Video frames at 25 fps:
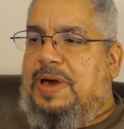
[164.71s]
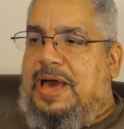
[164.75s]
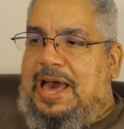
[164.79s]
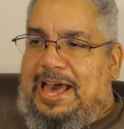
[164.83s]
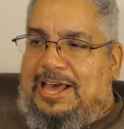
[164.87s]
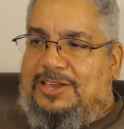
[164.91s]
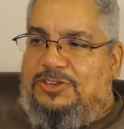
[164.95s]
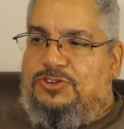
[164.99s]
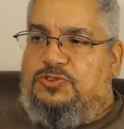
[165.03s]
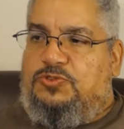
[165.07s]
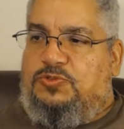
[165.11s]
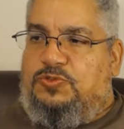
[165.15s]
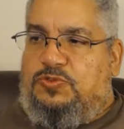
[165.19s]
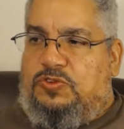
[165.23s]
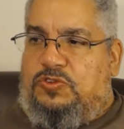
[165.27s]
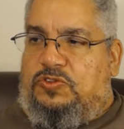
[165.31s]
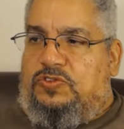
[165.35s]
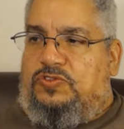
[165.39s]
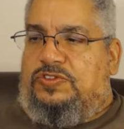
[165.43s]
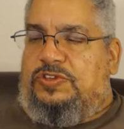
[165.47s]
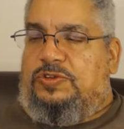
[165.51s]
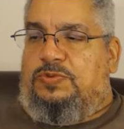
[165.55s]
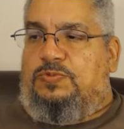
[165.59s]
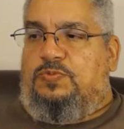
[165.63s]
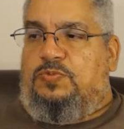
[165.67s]

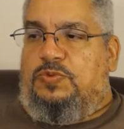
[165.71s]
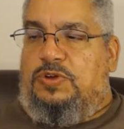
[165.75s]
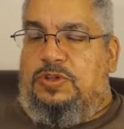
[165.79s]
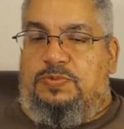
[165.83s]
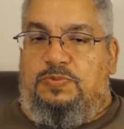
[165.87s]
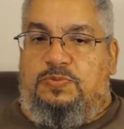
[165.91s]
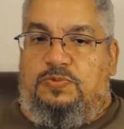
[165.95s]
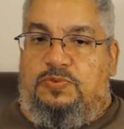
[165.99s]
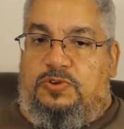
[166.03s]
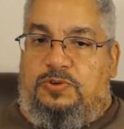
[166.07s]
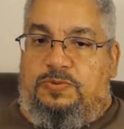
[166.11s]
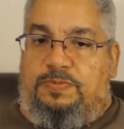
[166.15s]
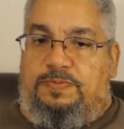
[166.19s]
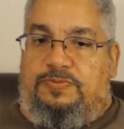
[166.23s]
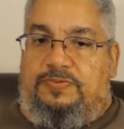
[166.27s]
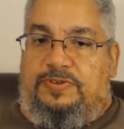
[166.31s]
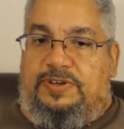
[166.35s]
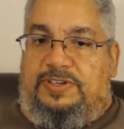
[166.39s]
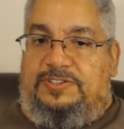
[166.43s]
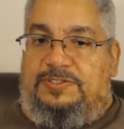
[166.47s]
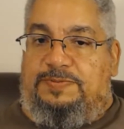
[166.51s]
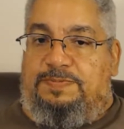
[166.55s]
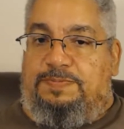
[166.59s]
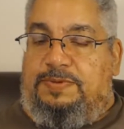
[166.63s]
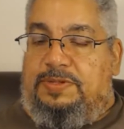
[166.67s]
modules in one
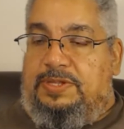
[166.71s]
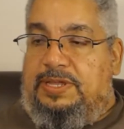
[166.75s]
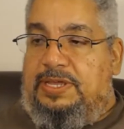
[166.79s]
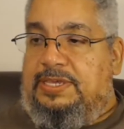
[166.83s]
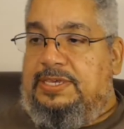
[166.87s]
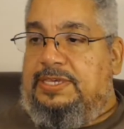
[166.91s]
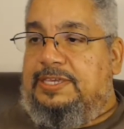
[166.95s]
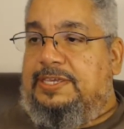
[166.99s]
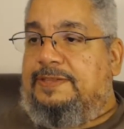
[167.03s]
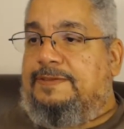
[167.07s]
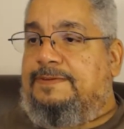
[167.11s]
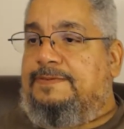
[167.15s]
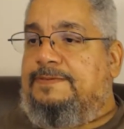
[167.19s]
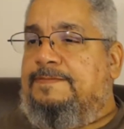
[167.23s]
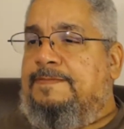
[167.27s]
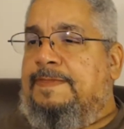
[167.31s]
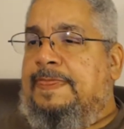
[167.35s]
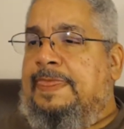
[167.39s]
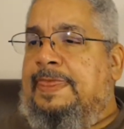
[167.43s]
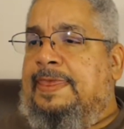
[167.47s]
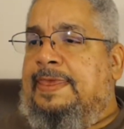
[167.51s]
WordPress plugin.